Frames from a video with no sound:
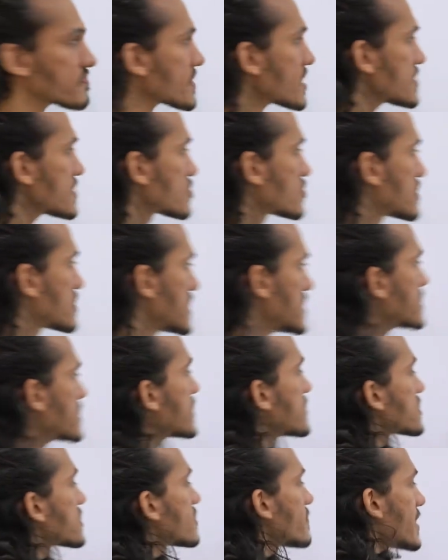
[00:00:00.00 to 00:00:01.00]
So these
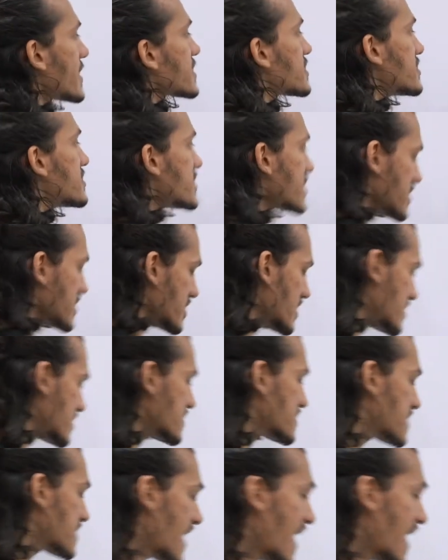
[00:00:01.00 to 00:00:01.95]
central pattern generators